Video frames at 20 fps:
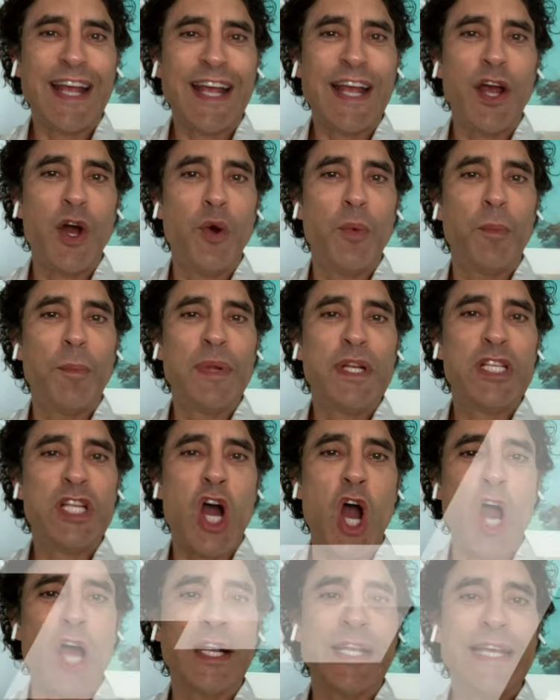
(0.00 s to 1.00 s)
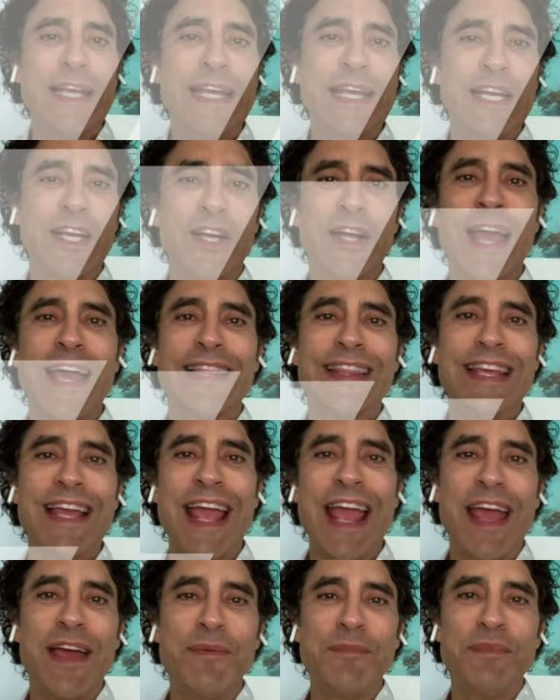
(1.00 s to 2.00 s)
Check out Madonna here at
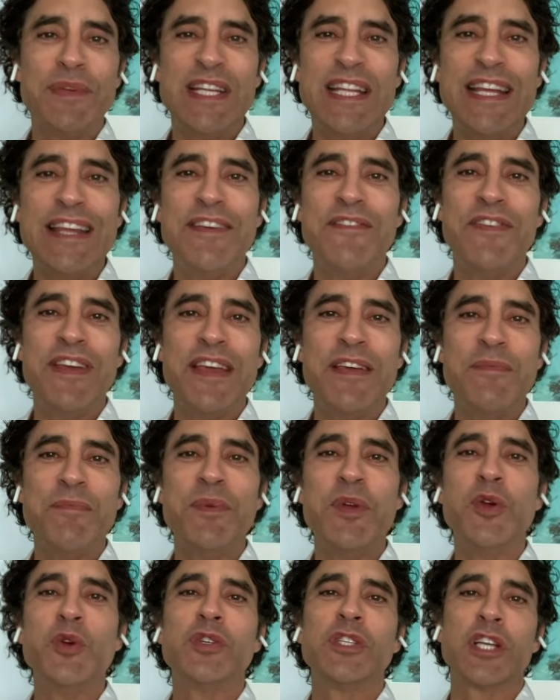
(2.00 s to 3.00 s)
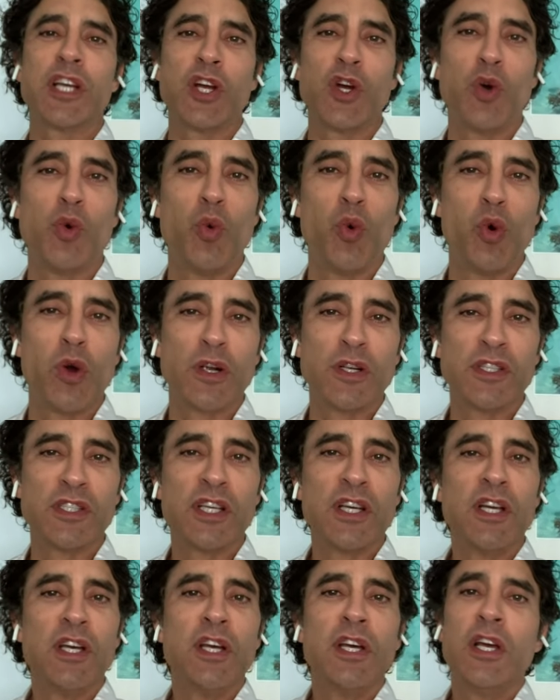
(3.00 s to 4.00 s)
the MTV Music Awards.
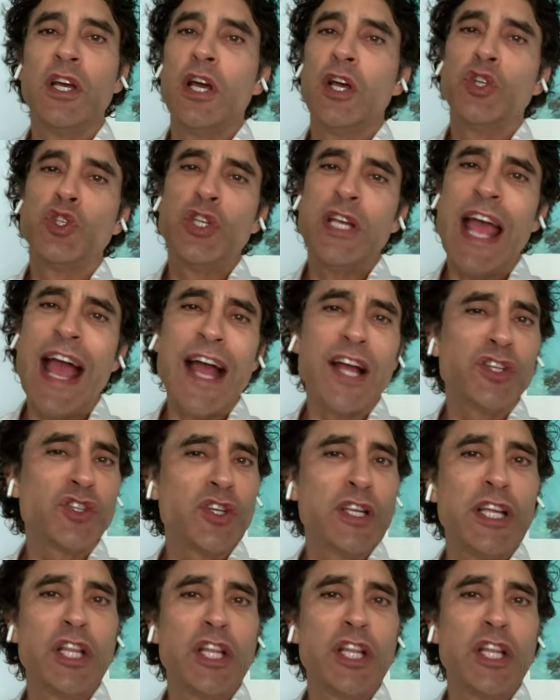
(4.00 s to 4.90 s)
She actually